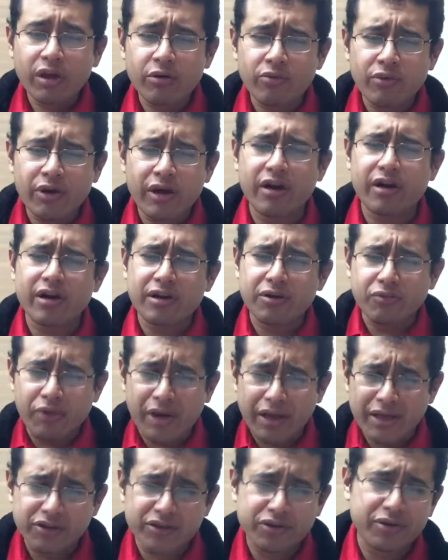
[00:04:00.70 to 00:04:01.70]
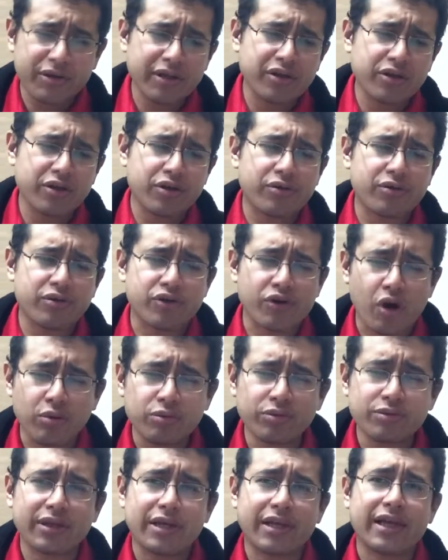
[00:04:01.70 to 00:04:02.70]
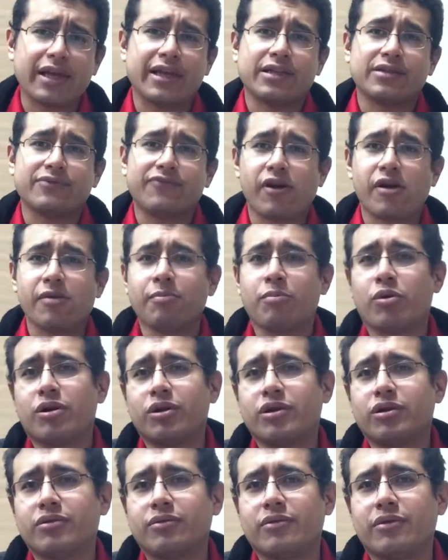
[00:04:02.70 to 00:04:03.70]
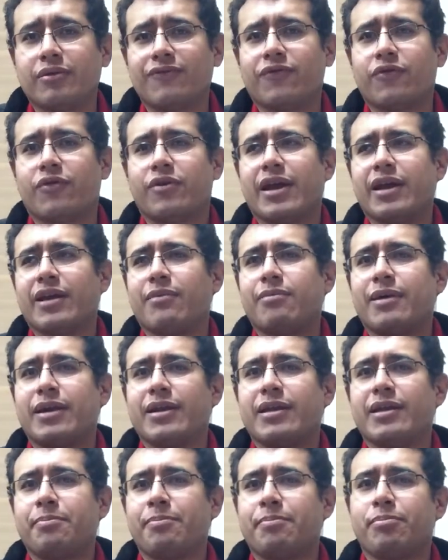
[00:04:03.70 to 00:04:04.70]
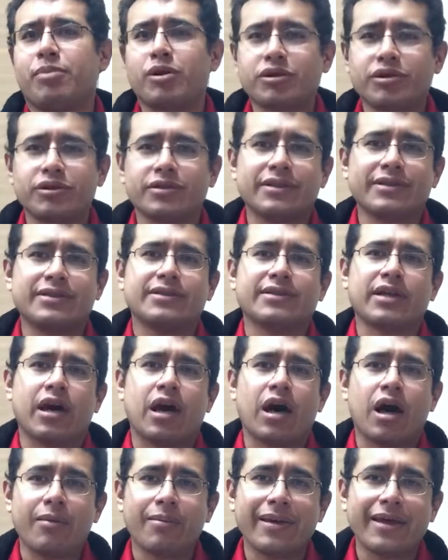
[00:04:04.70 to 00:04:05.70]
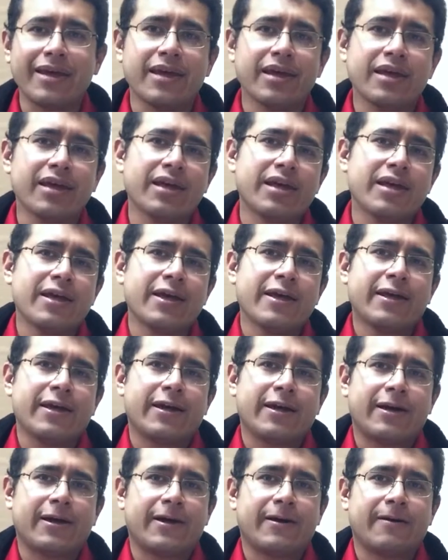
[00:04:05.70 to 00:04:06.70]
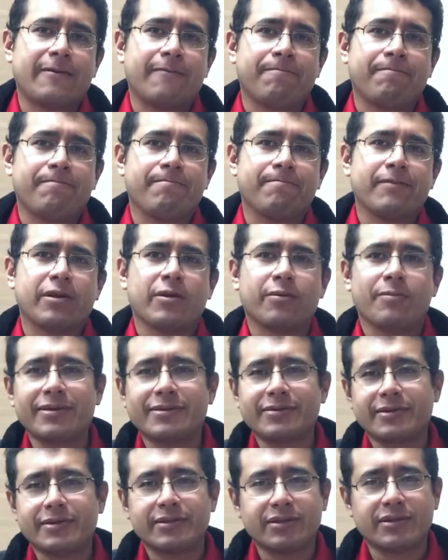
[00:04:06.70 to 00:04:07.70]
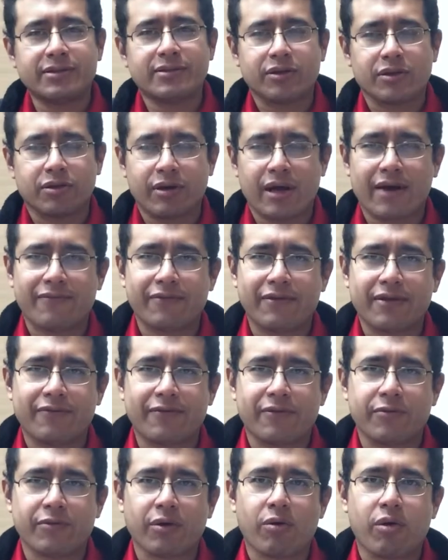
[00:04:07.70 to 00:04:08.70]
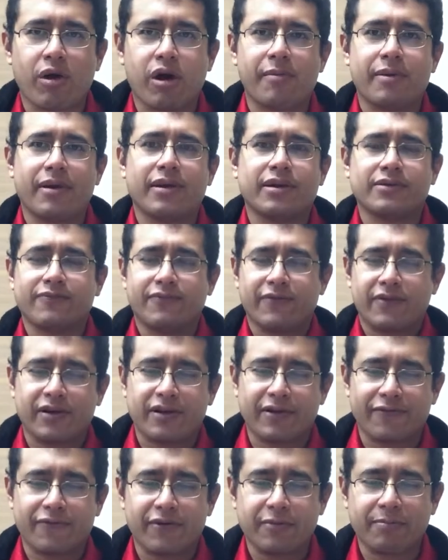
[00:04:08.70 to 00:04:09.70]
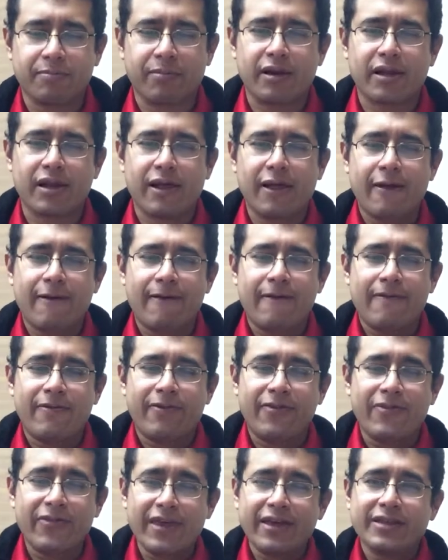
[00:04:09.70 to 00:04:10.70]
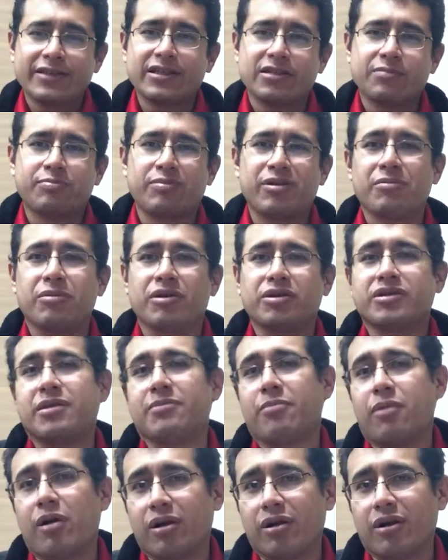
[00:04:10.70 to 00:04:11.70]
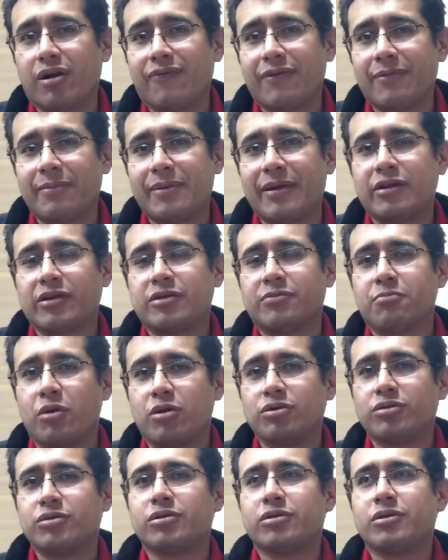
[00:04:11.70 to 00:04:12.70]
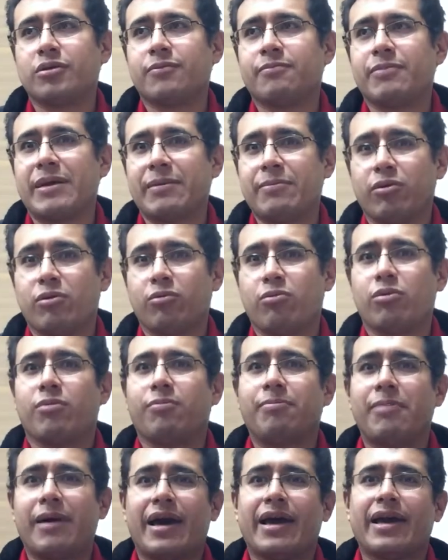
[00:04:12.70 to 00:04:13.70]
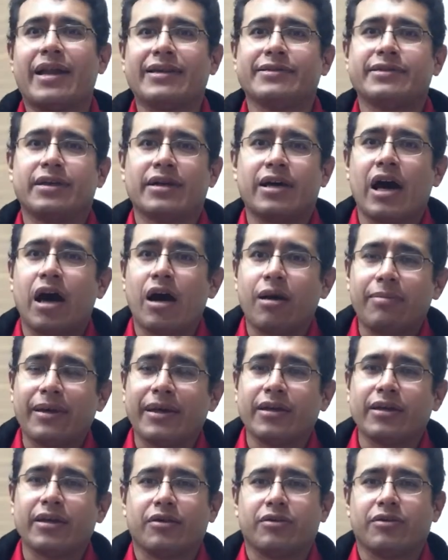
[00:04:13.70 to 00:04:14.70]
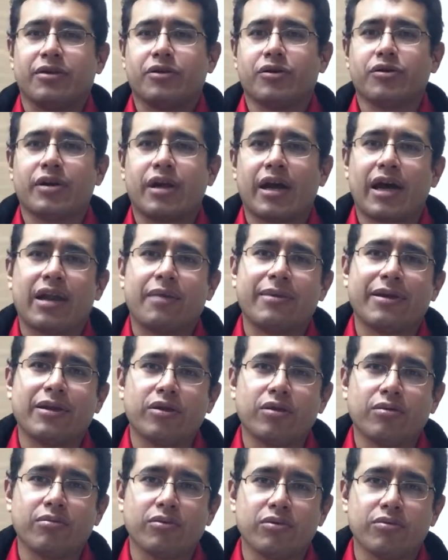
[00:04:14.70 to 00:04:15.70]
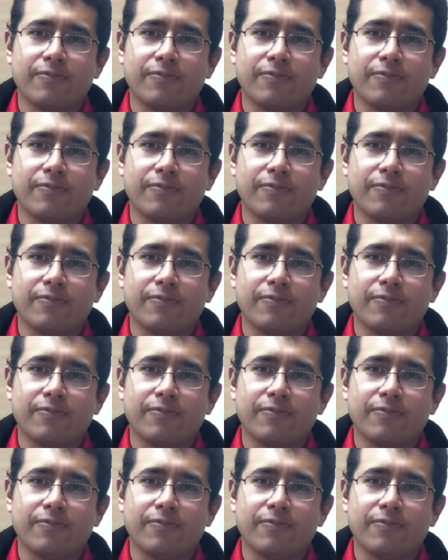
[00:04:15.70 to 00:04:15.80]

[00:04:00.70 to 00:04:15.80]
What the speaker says: regarding registering your drones, and again, it's very important for anybody that purchases as a hobby. Businesses have a different requirement. It's very different, but this is pretty much the bulk of it, because most people will buy it as a hobby. You're not going to be